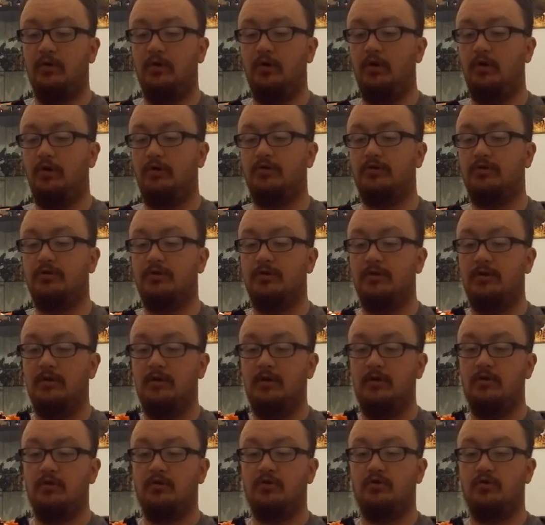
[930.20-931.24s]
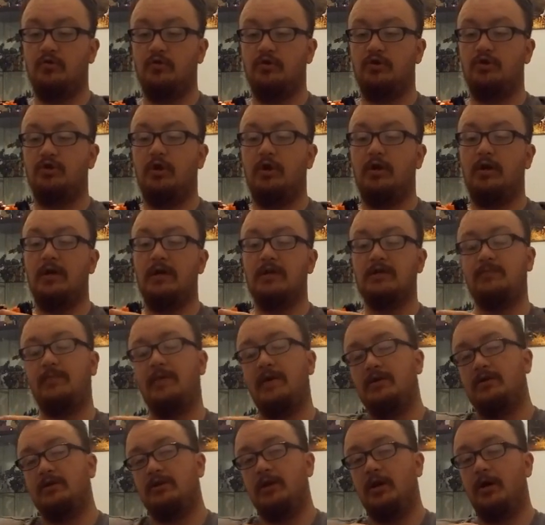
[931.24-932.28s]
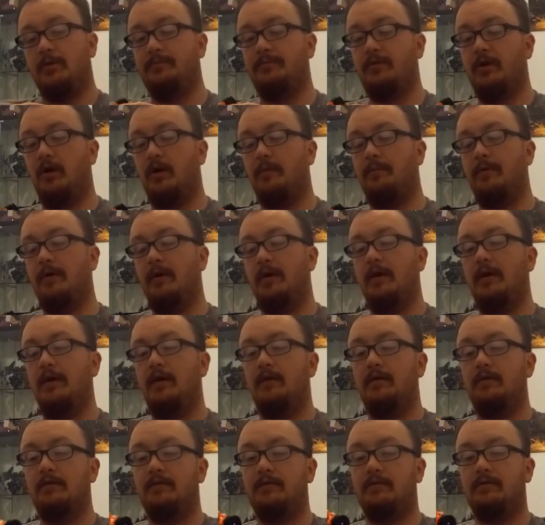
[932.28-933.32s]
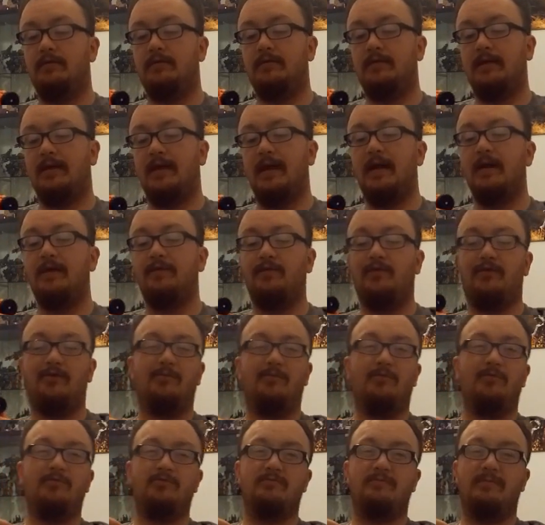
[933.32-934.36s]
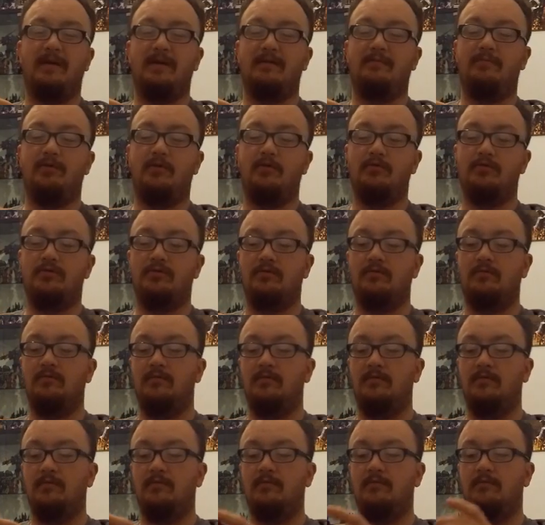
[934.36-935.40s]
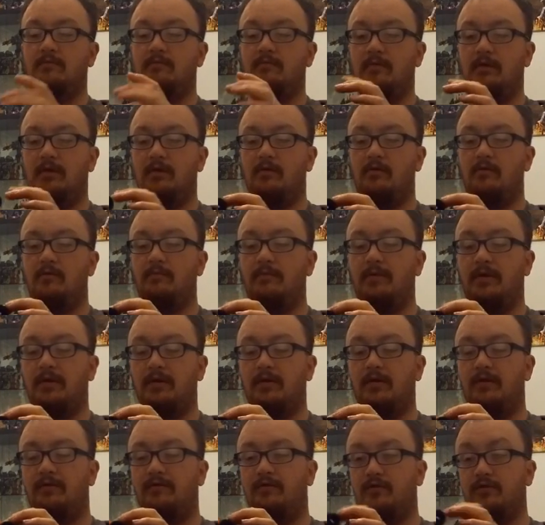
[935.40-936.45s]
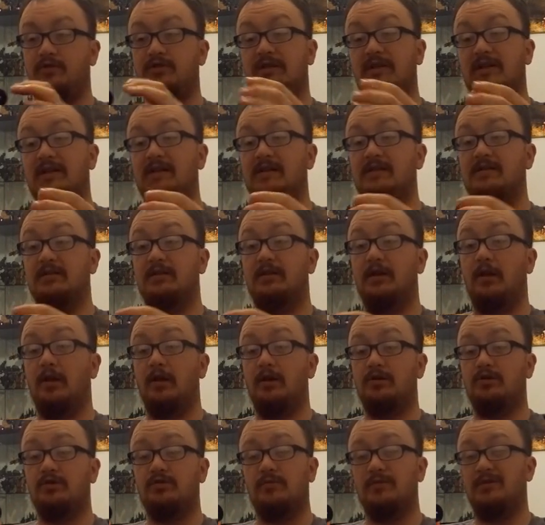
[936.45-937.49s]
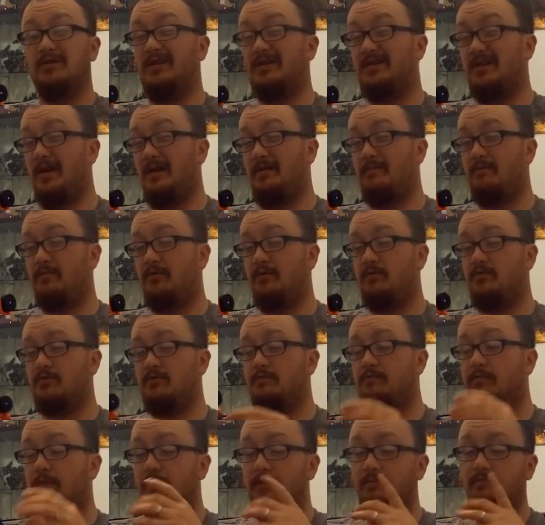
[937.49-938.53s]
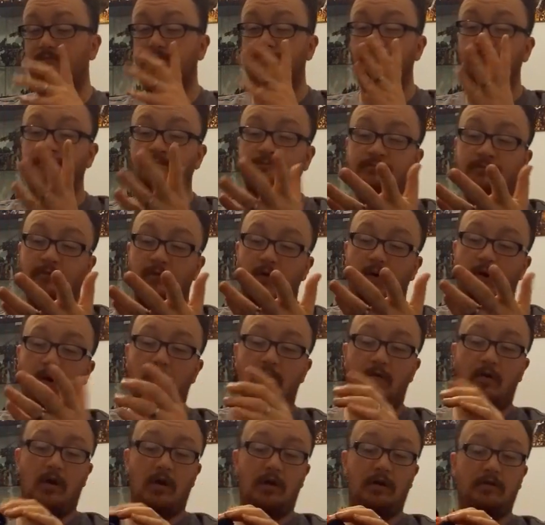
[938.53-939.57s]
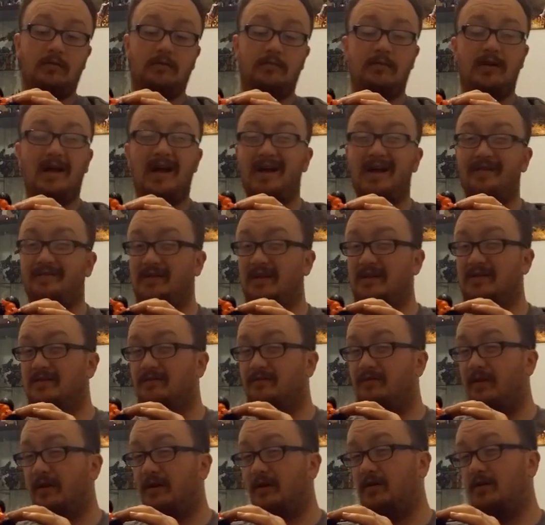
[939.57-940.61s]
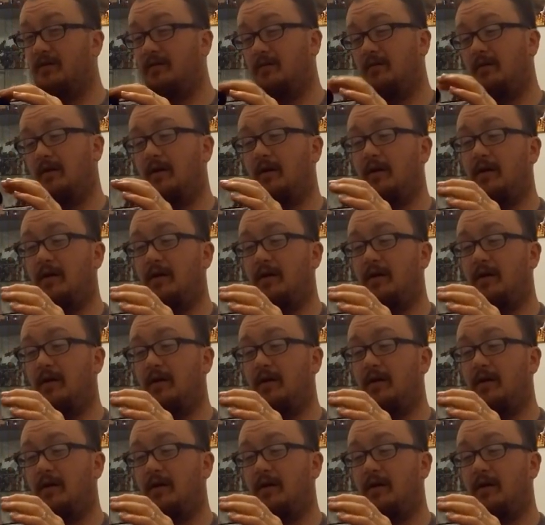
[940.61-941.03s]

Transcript: looks sort of chunky, especially up top, to kind of almost be imposing, you know, but unfortunately he's a deluxe, so he's not that imposing, but all round, half decent figure.